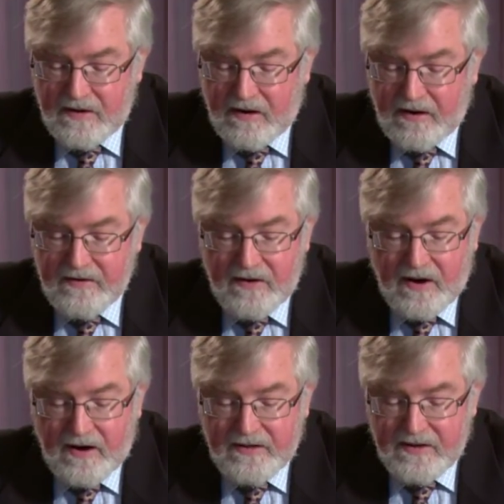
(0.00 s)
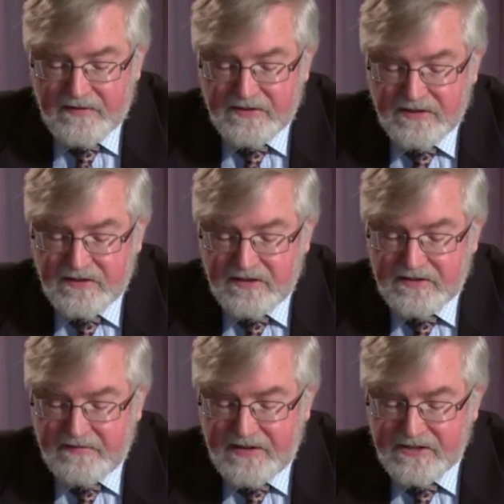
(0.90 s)
There are, there are differences.
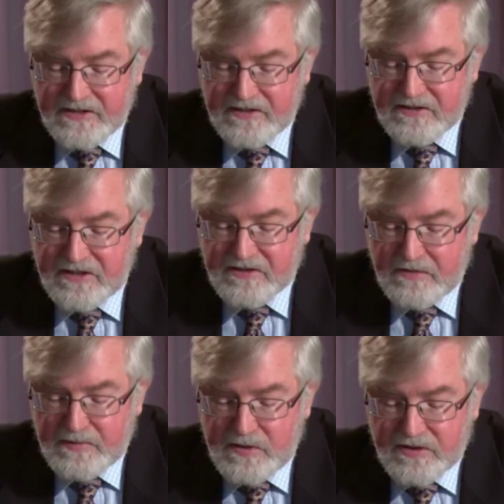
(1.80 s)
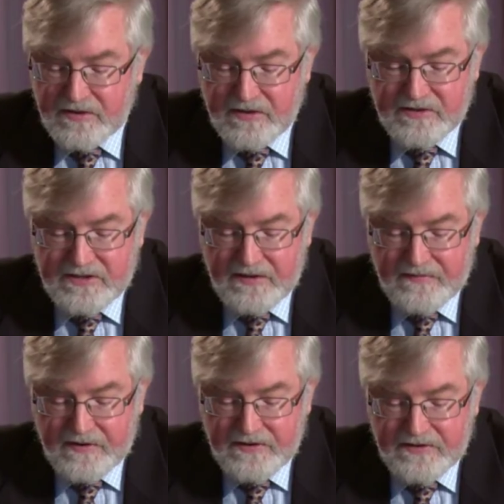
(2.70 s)
There's division. There's distribution. There's
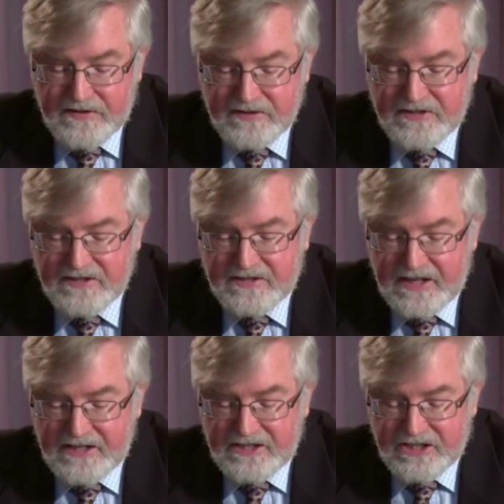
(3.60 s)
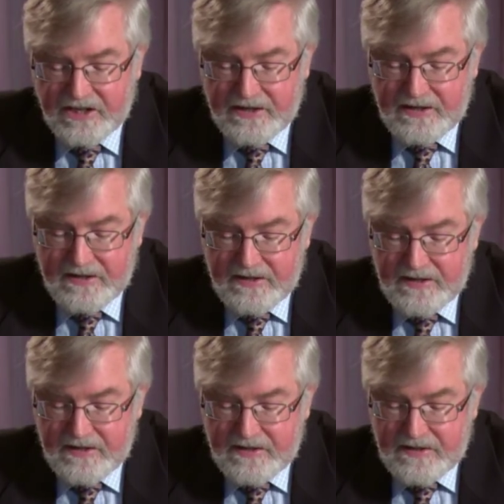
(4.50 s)
difference. There's distinction.
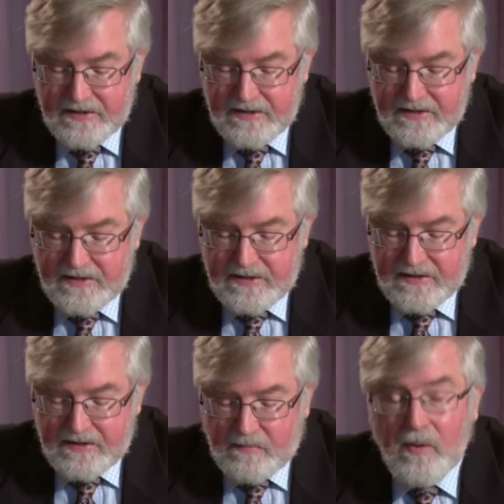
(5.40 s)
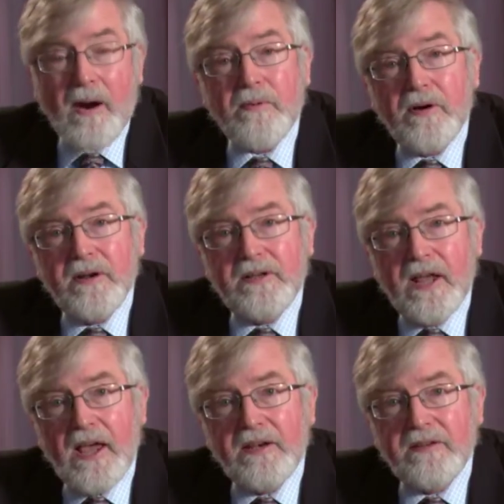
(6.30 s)
The proper
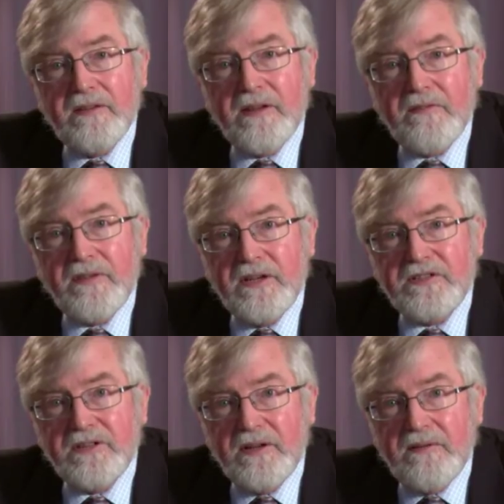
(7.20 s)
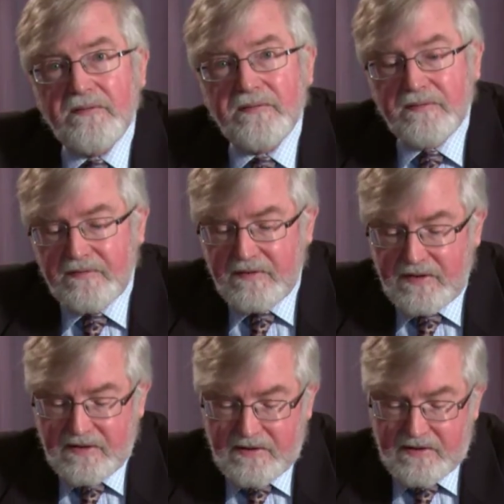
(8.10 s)
intent and definition of,
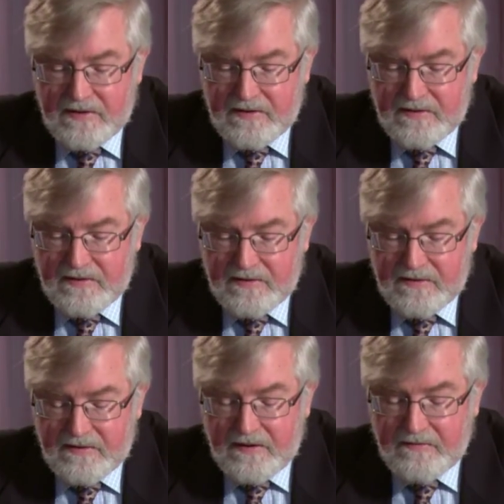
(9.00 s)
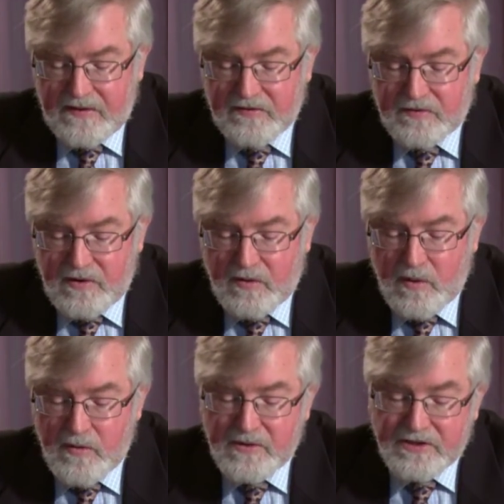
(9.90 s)
of this
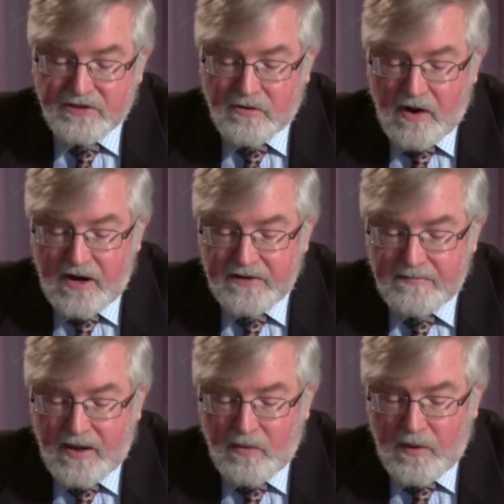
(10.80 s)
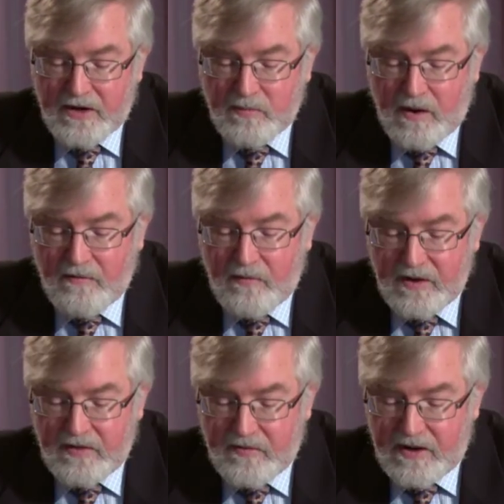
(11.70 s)
Greek word, which is Strong's, by the way,
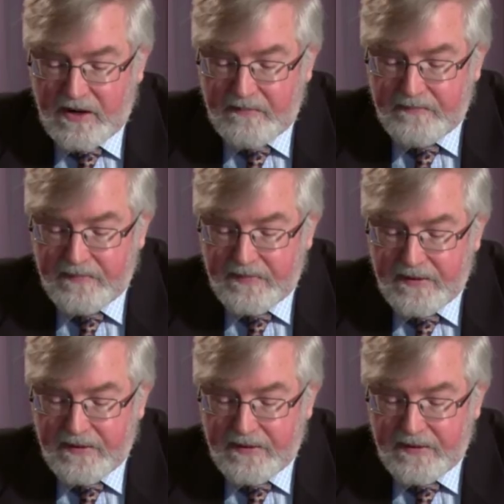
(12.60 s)
1243,